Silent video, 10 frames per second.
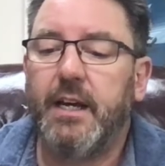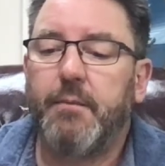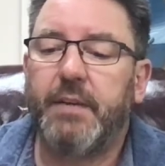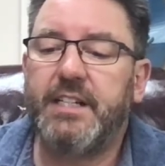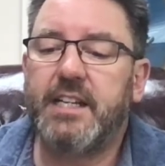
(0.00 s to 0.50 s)

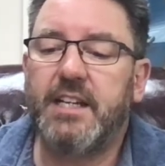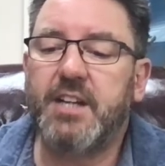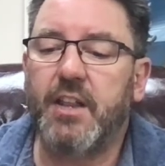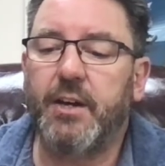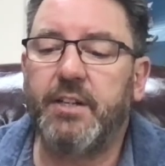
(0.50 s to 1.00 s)
But he says,
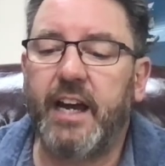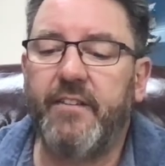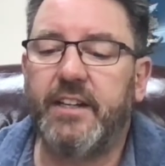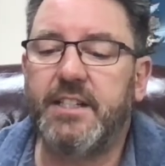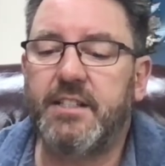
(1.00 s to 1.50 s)
although
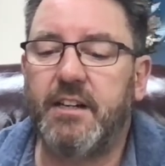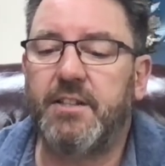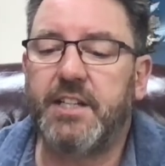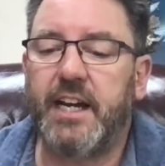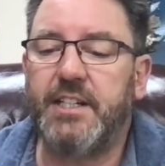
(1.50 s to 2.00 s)
David is center
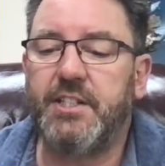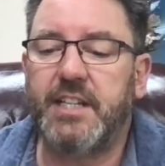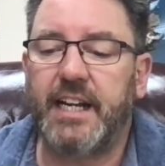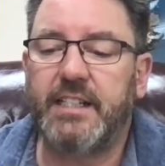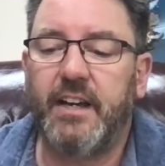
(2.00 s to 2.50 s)
stage, his
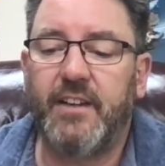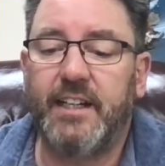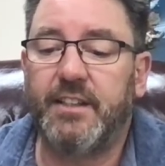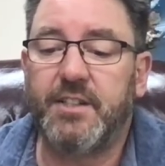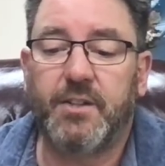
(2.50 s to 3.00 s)
activity
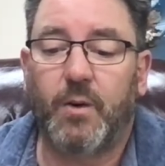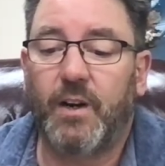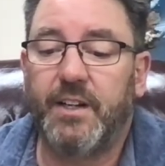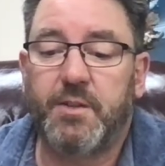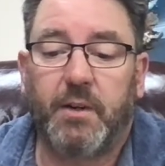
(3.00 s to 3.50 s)
in the
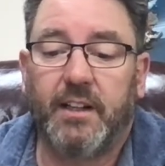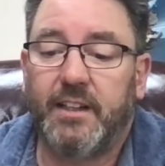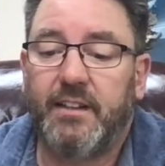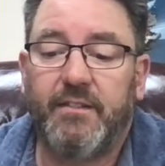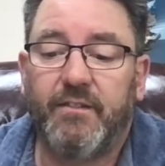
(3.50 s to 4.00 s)
story is
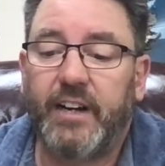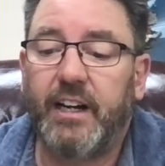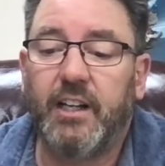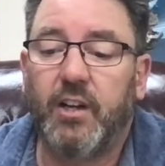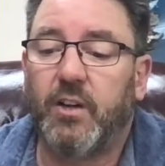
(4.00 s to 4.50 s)
really very
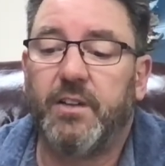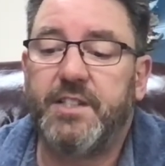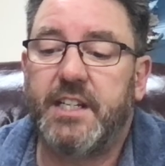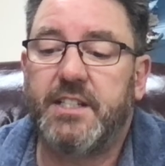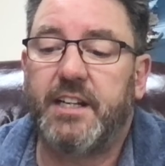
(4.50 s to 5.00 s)
little. It
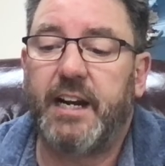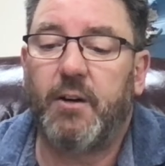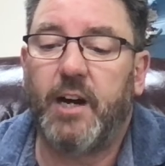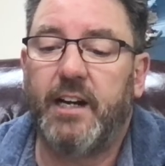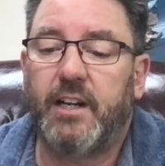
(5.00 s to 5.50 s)
says the
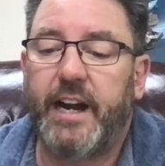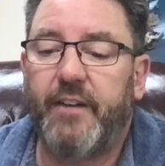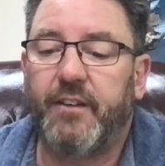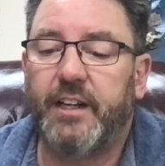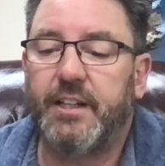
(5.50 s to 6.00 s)
narrator
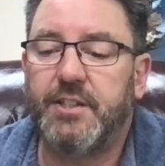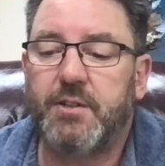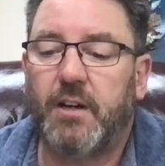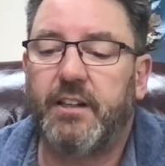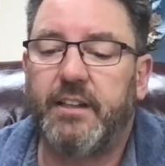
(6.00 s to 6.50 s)
carefully
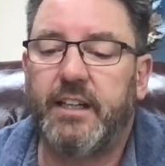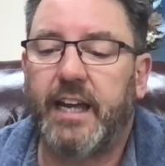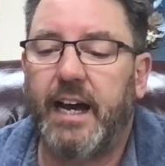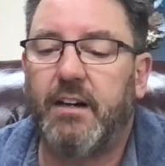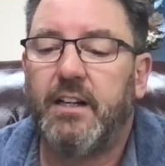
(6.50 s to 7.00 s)
constructed the
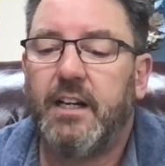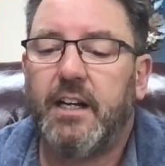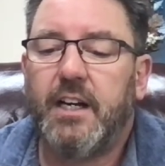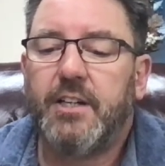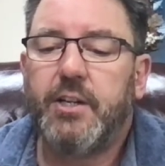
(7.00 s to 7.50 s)
account
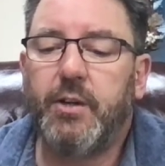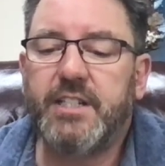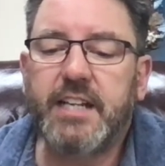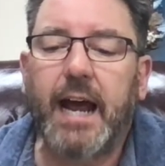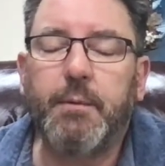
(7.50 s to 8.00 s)
to
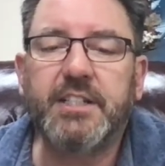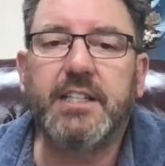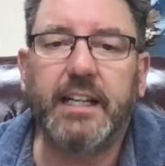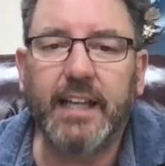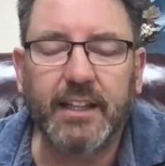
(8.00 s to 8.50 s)
establish
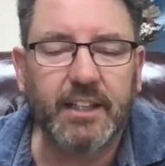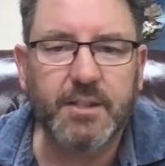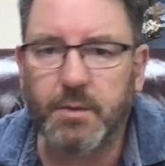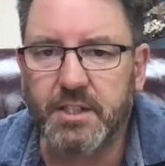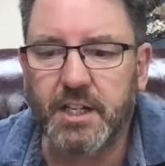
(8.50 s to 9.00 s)
that, I thought this
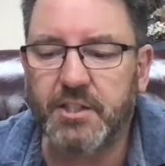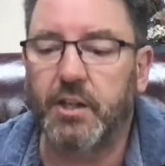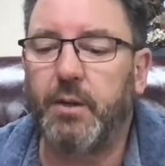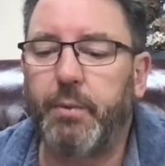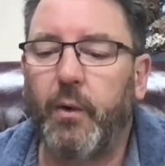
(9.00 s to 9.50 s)
was such a
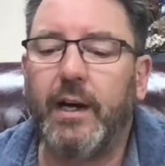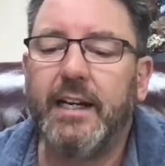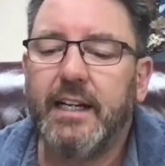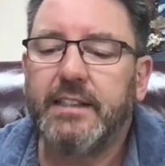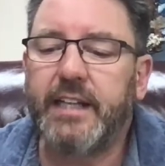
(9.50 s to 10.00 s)
good point,
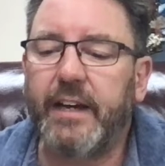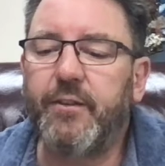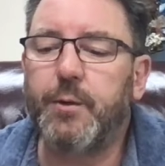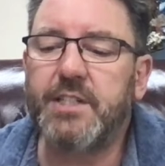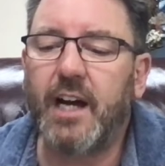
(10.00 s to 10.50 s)
David
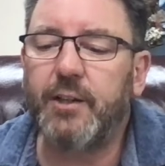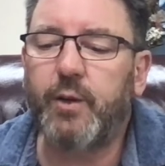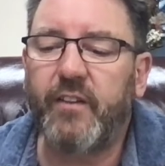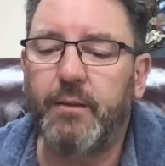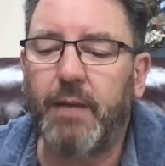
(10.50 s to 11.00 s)
was not
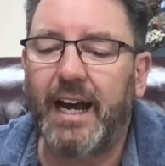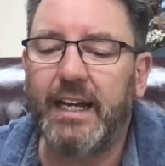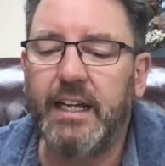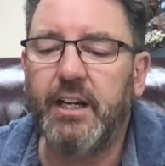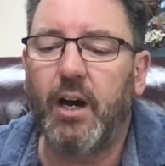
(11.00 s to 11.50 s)
driven by
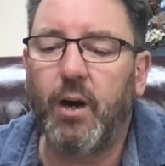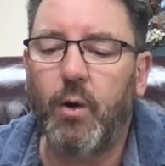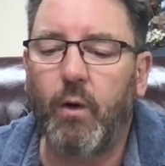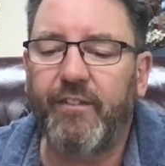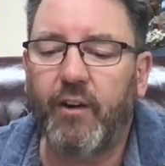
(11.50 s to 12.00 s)
ego
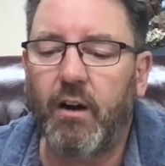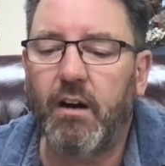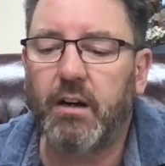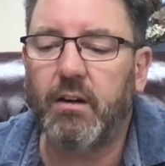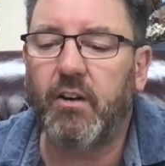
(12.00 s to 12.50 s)
or for a
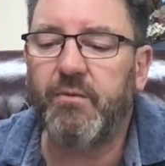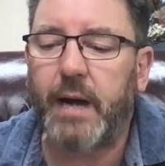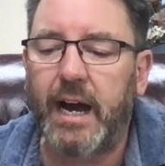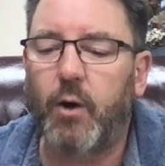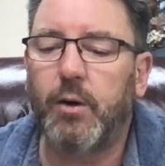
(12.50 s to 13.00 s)
hunger of
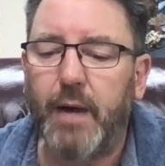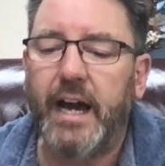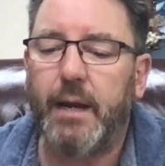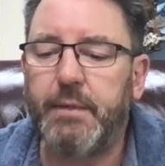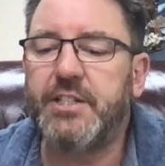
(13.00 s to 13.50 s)
power, but
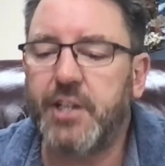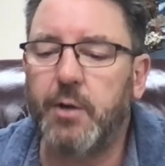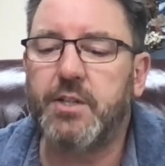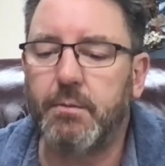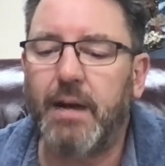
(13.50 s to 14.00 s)
had been
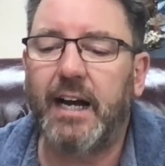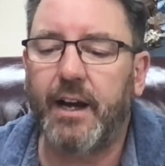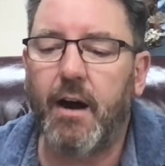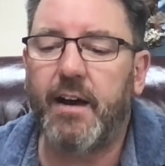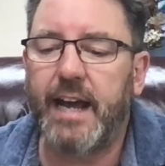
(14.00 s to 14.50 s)
chosen by
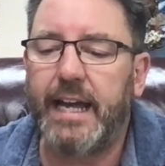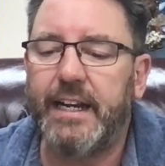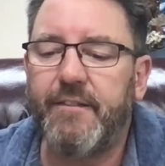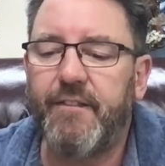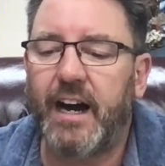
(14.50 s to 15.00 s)
God and
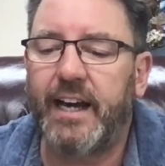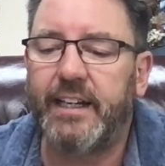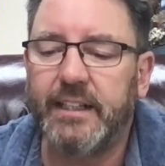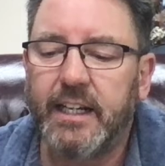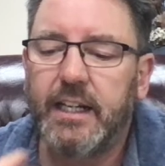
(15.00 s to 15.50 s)

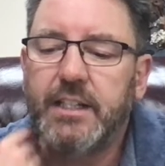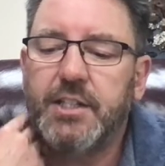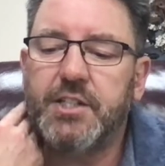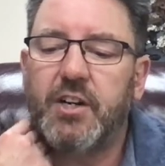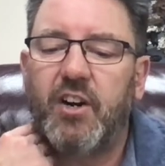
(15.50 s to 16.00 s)
invited
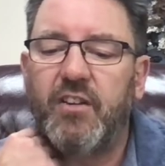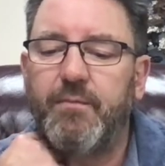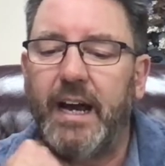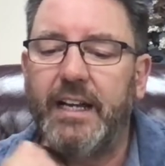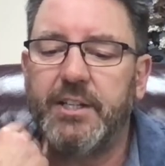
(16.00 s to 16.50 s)
to serve
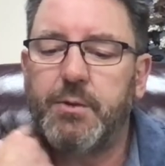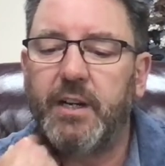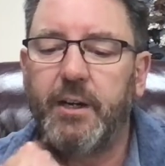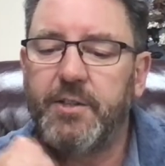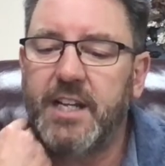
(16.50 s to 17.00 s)
by
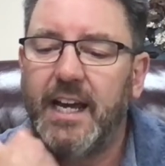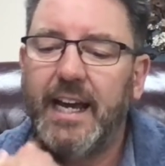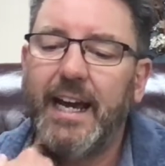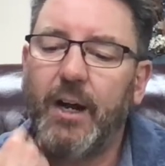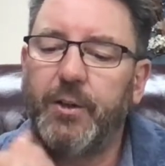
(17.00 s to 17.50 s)
Israel's
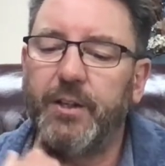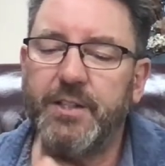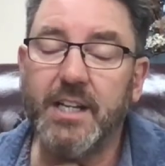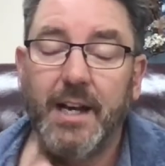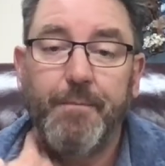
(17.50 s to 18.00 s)
elders.